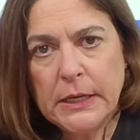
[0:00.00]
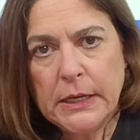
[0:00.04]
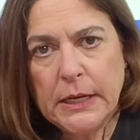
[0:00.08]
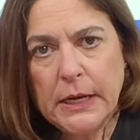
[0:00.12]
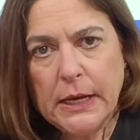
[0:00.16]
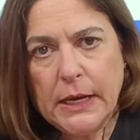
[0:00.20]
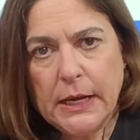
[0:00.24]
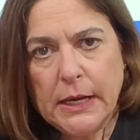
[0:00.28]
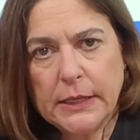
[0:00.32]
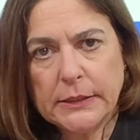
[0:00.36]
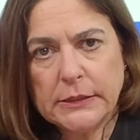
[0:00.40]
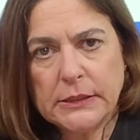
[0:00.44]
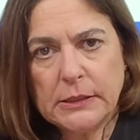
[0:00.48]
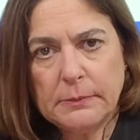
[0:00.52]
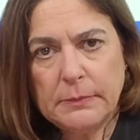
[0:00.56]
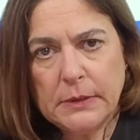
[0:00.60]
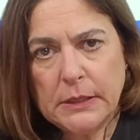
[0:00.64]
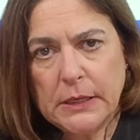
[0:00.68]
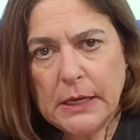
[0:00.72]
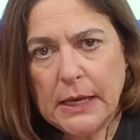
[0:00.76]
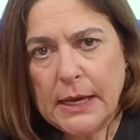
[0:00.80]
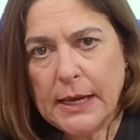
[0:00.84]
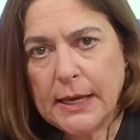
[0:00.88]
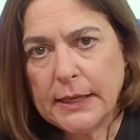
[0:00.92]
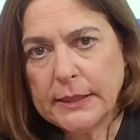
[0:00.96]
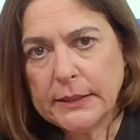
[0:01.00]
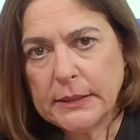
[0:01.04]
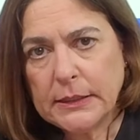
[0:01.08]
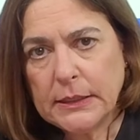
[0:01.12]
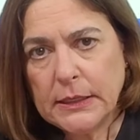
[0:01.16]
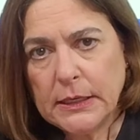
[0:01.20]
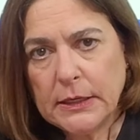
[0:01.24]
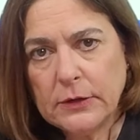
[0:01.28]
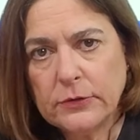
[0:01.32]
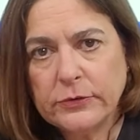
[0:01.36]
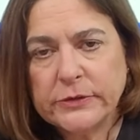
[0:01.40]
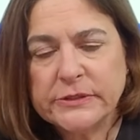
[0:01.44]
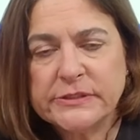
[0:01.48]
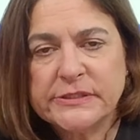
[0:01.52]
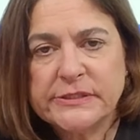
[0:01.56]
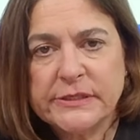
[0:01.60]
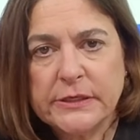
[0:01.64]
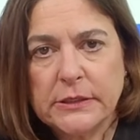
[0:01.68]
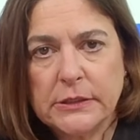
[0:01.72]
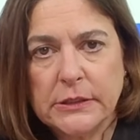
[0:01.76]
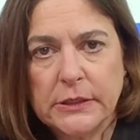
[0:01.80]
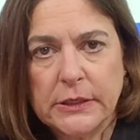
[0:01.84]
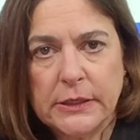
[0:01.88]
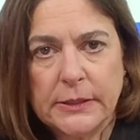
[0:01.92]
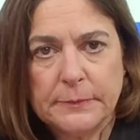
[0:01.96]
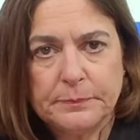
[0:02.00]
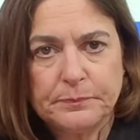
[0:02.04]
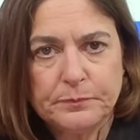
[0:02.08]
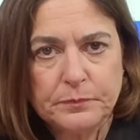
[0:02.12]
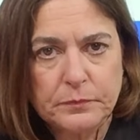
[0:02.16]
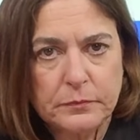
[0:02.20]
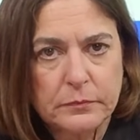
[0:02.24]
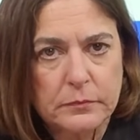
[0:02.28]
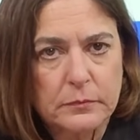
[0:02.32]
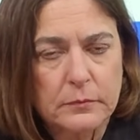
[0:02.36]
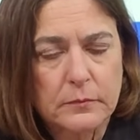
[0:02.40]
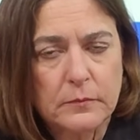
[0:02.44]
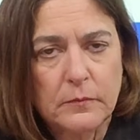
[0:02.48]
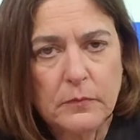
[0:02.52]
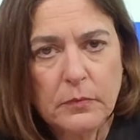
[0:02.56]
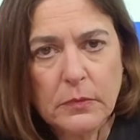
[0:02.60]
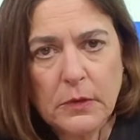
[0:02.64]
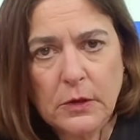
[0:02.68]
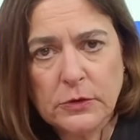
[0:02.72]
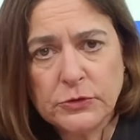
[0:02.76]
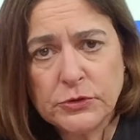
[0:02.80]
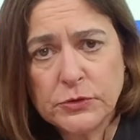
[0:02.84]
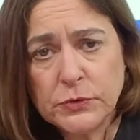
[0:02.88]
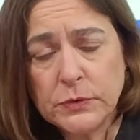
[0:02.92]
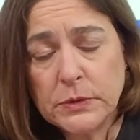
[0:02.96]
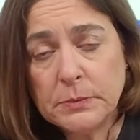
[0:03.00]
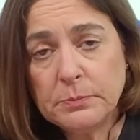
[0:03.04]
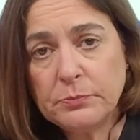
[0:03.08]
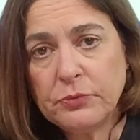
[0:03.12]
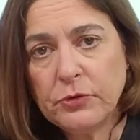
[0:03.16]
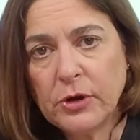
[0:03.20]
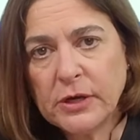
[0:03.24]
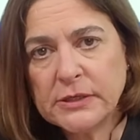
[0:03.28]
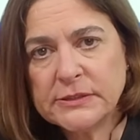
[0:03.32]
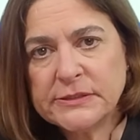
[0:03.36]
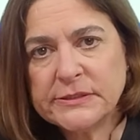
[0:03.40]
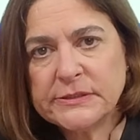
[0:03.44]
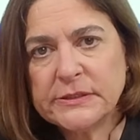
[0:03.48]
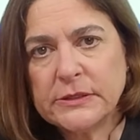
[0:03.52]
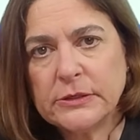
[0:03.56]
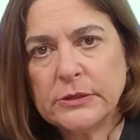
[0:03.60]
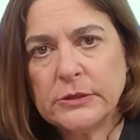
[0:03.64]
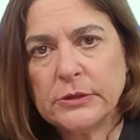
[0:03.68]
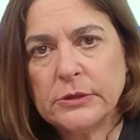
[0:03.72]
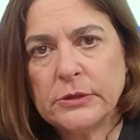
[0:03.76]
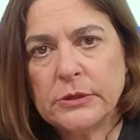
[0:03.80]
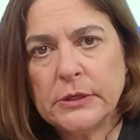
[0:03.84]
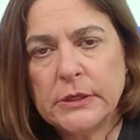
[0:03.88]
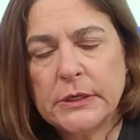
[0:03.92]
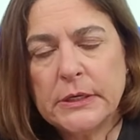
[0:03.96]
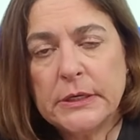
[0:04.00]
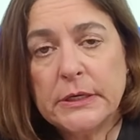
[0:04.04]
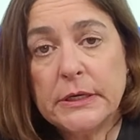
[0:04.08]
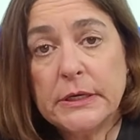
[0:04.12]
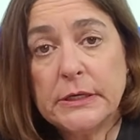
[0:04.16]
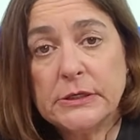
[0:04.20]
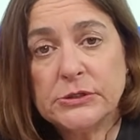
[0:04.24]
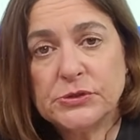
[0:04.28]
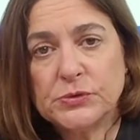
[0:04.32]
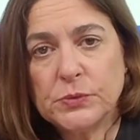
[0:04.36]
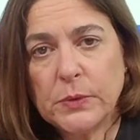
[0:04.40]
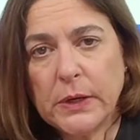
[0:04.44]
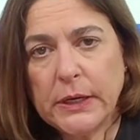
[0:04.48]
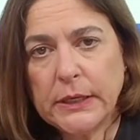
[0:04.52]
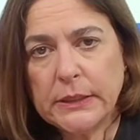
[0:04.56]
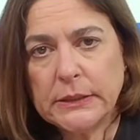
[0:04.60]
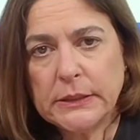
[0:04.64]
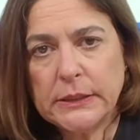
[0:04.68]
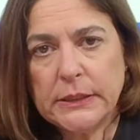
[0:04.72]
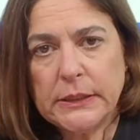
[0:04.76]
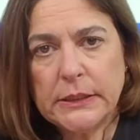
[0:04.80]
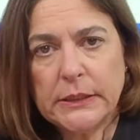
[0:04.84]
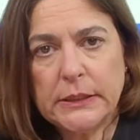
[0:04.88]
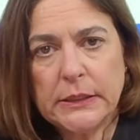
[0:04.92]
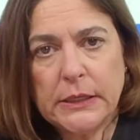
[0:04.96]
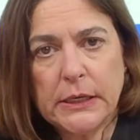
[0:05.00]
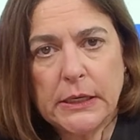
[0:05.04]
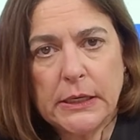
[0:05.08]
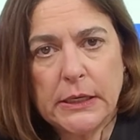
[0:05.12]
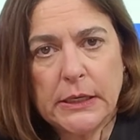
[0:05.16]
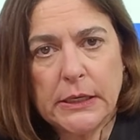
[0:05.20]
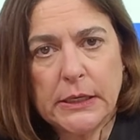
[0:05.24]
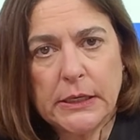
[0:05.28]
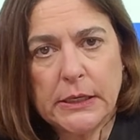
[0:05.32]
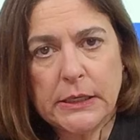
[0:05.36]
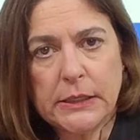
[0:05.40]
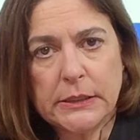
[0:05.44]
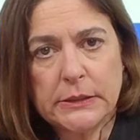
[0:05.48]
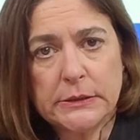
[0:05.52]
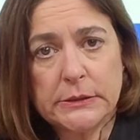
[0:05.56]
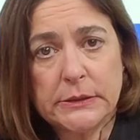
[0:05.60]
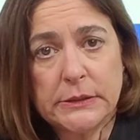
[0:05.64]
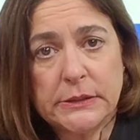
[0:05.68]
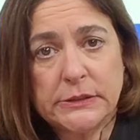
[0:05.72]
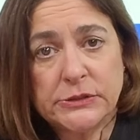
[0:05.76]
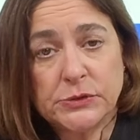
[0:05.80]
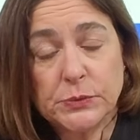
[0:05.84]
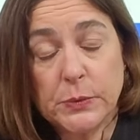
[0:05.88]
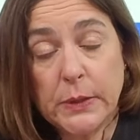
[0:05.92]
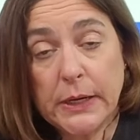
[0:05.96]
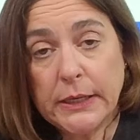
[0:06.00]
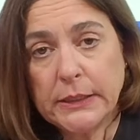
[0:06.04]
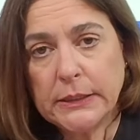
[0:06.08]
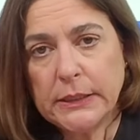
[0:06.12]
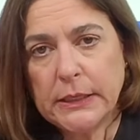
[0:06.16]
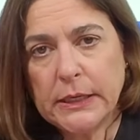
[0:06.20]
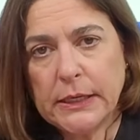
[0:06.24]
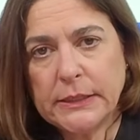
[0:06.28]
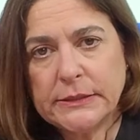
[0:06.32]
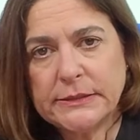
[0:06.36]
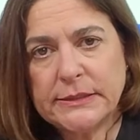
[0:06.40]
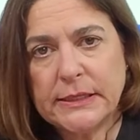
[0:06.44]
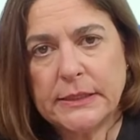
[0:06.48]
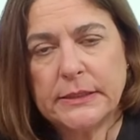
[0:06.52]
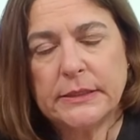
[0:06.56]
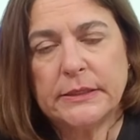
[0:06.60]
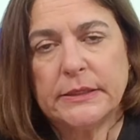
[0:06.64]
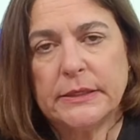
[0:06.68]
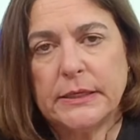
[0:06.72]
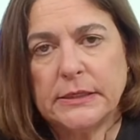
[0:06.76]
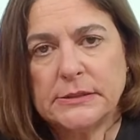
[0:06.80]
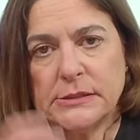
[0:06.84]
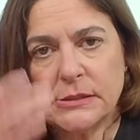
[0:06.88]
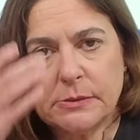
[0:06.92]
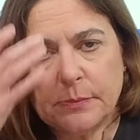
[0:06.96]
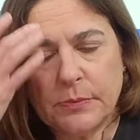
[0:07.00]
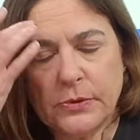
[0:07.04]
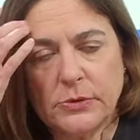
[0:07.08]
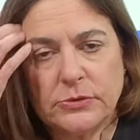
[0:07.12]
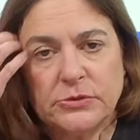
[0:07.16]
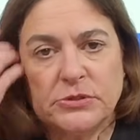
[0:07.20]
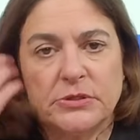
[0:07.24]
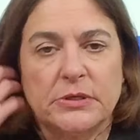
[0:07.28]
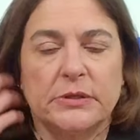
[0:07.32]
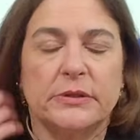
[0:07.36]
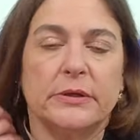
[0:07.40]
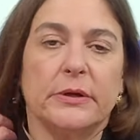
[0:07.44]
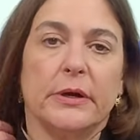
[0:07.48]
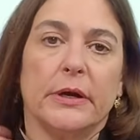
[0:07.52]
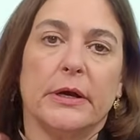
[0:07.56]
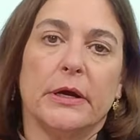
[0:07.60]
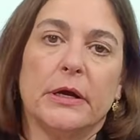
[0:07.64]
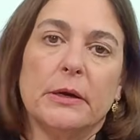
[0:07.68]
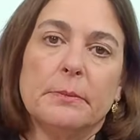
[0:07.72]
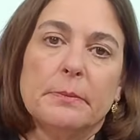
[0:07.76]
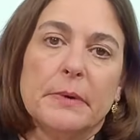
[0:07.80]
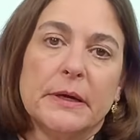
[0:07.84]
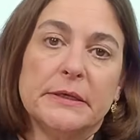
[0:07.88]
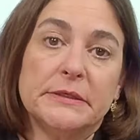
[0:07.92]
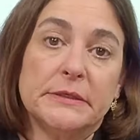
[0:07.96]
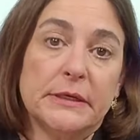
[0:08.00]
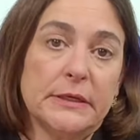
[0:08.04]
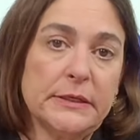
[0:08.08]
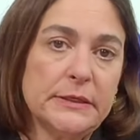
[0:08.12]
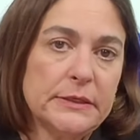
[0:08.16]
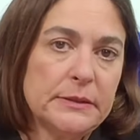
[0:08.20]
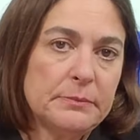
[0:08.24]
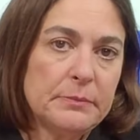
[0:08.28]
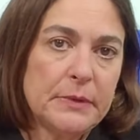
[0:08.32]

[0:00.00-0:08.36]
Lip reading: and they began increasingly to embrace their Israeli identity as opposed to their Arab identity.